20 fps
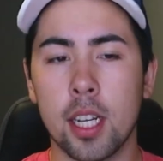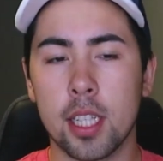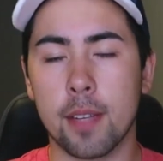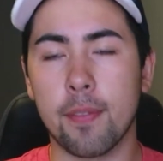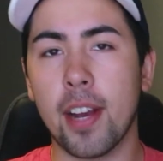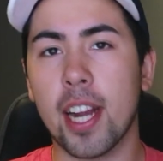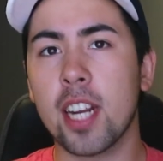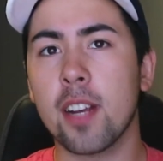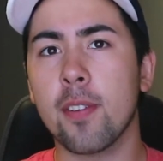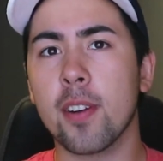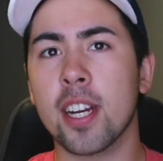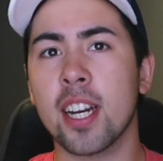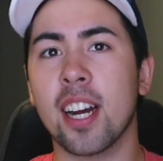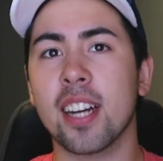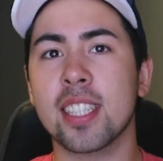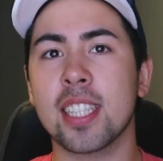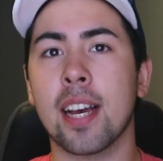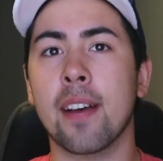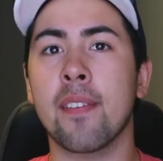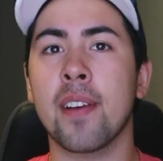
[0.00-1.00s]
The Vancouver
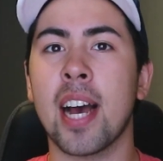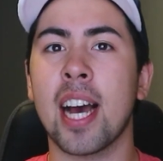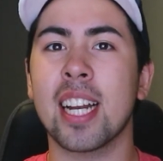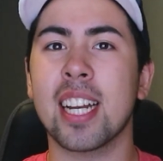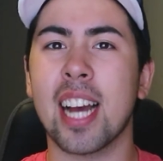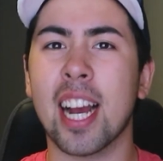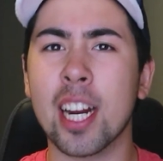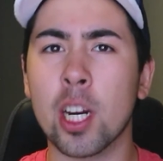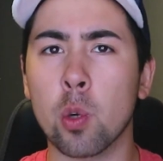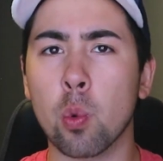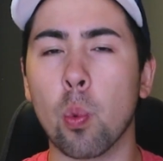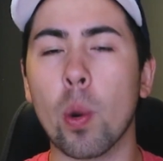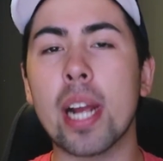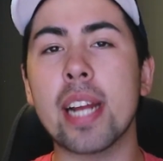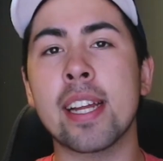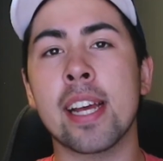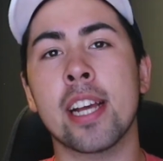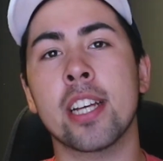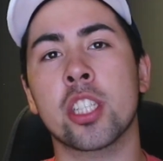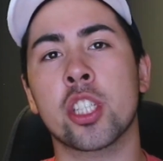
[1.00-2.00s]
Canucks have had a
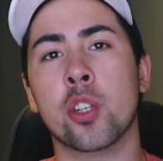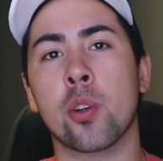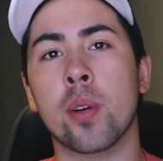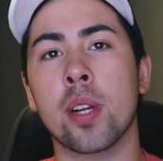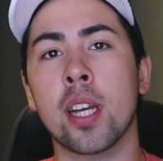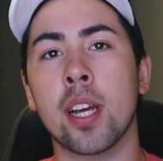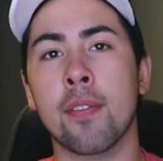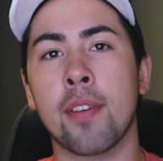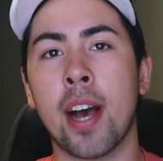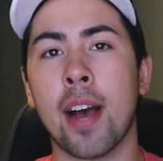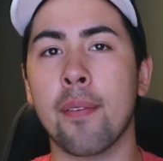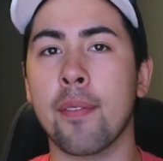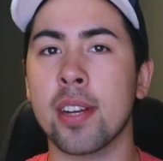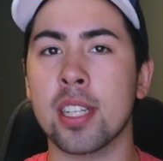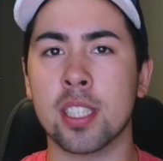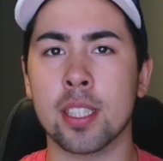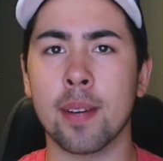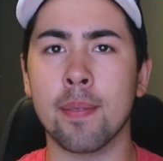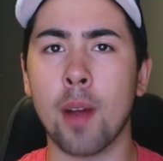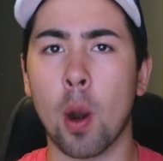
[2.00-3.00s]
great history of having
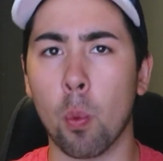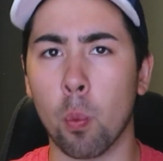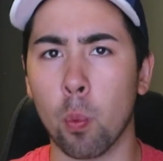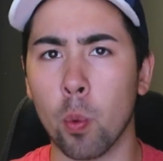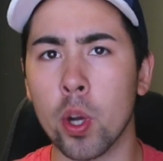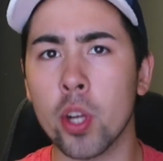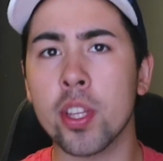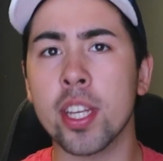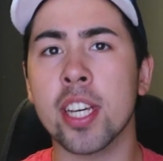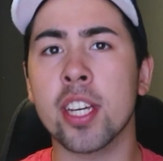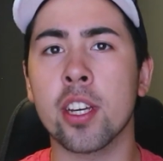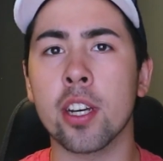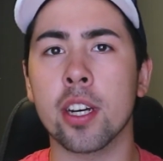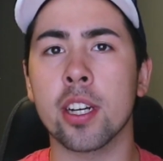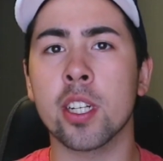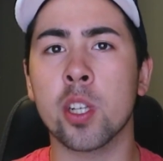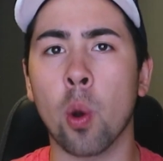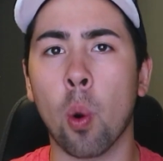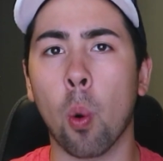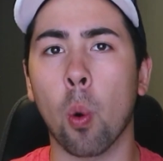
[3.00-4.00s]
some really
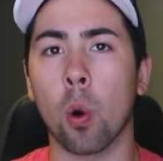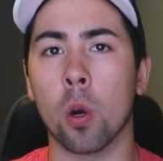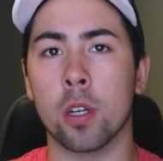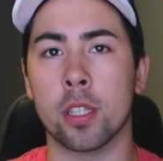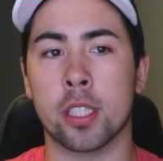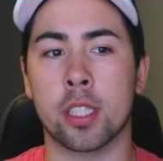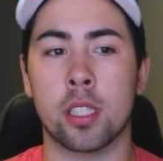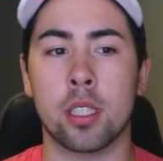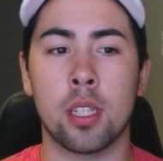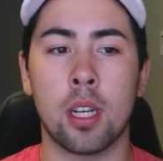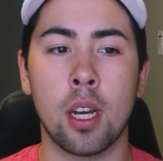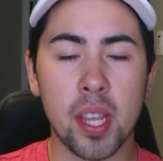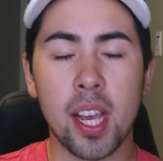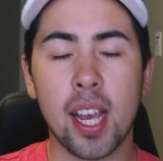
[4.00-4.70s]
good cores.